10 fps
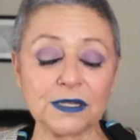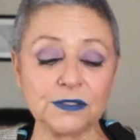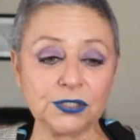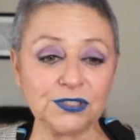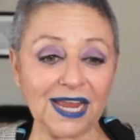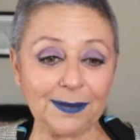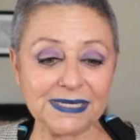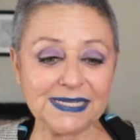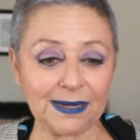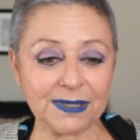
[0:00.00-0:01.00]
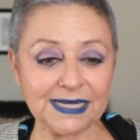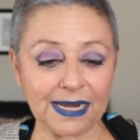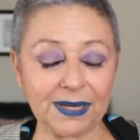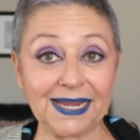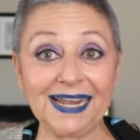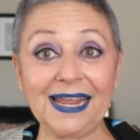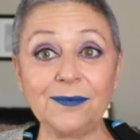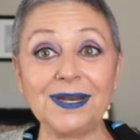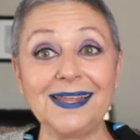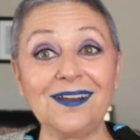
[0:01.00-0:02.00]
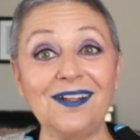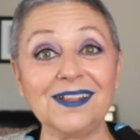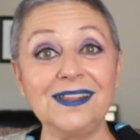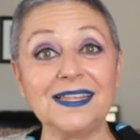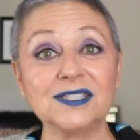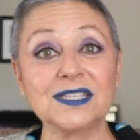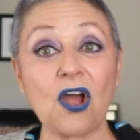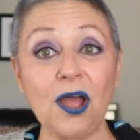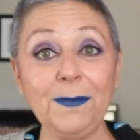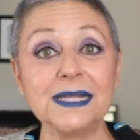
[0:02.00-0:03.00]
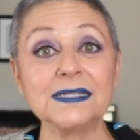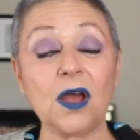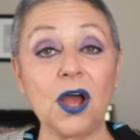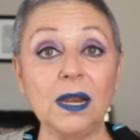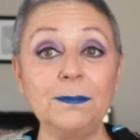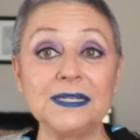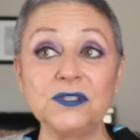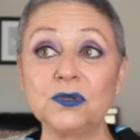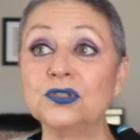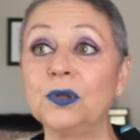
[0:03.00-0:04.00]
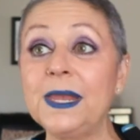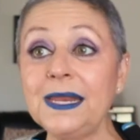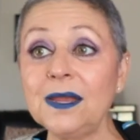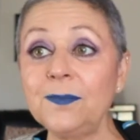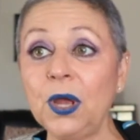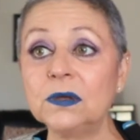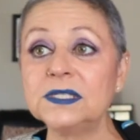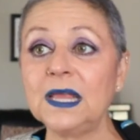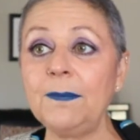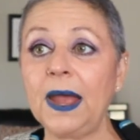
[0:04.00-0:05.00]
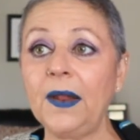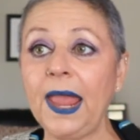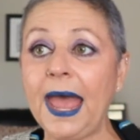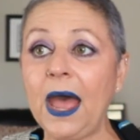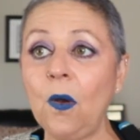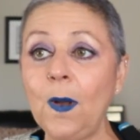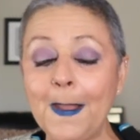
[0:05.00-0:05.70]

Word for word: so time and time and time again, I would get all of these comments on my social media posts about how